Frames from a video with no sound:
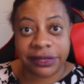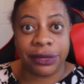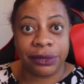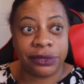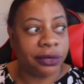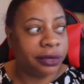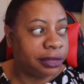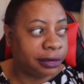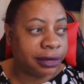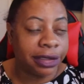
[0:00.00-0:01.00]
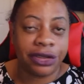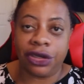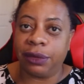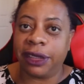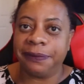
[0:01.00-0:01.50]
to do. So they're like, you
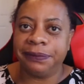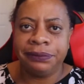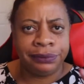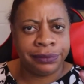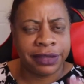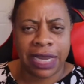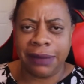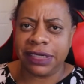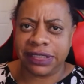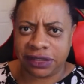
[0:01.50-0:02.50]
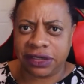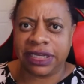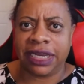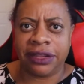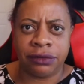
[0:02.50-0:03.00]
know what? I'm going to start
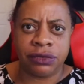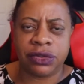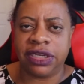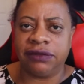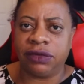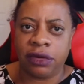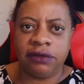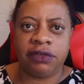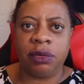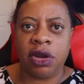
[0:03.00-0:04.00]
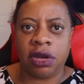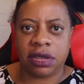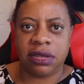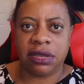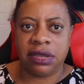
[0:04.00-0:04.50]
getting in the routine of going for a walk.
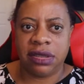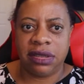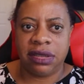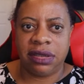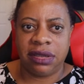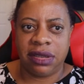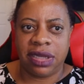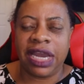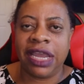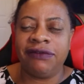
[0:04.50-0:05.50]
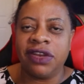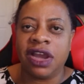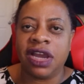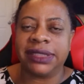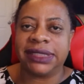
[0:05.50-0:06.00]
I've
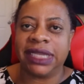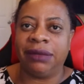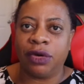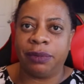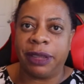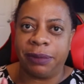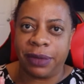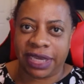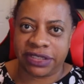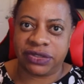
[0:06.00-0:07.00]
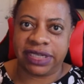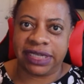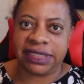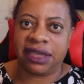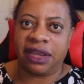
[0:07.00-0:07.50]
not seen more people
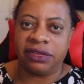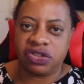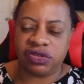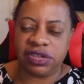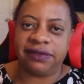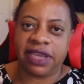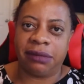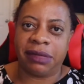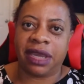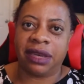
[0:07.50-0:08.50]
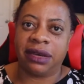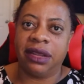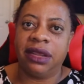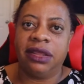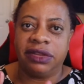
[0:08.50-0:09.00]
exercising in the streets of Cayman
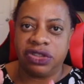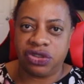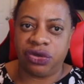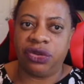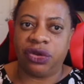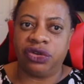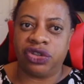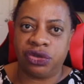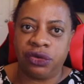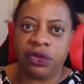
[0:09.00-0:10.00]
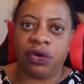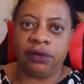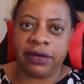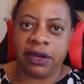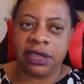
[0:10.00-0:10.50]
than during the
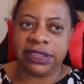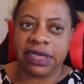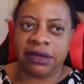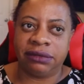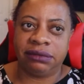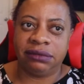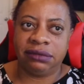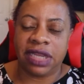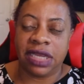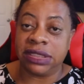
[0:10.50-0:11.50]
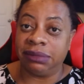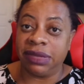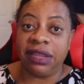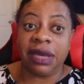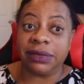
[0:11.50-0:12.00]
COVID lockdown. And to
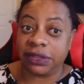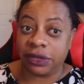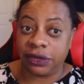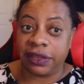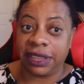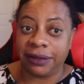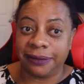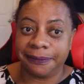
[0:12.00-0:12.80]
me, that was a good thing.